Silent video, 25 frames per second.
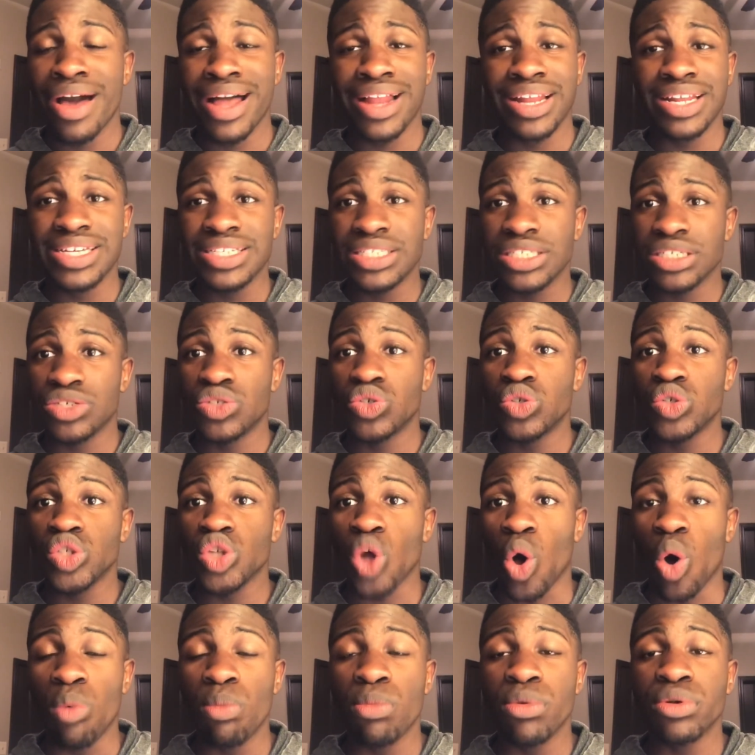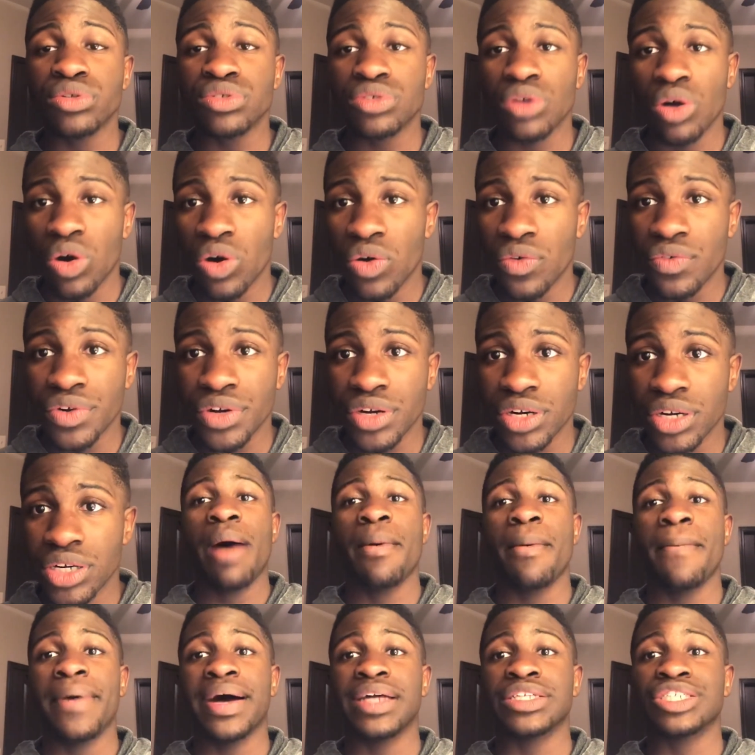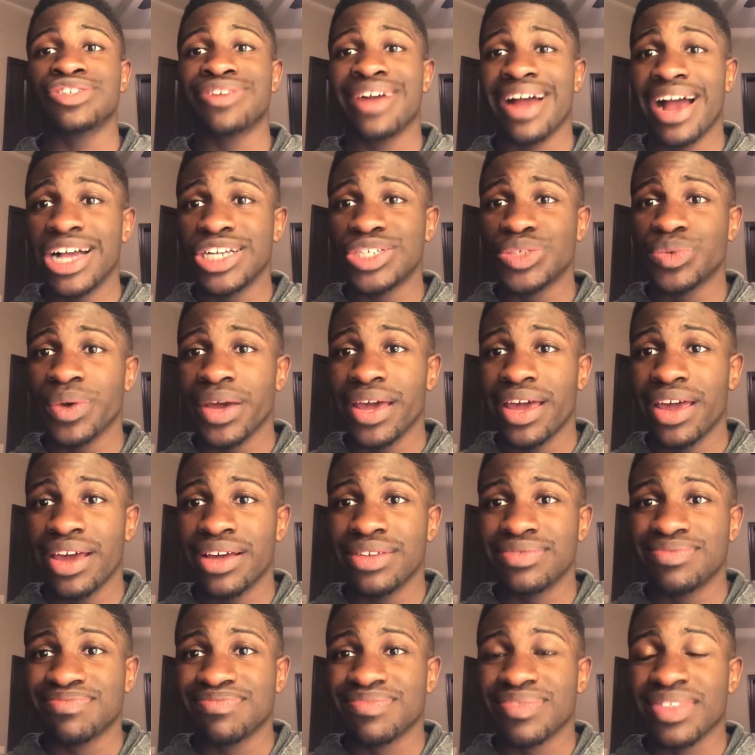at least school's almost over. I'm about to graduate.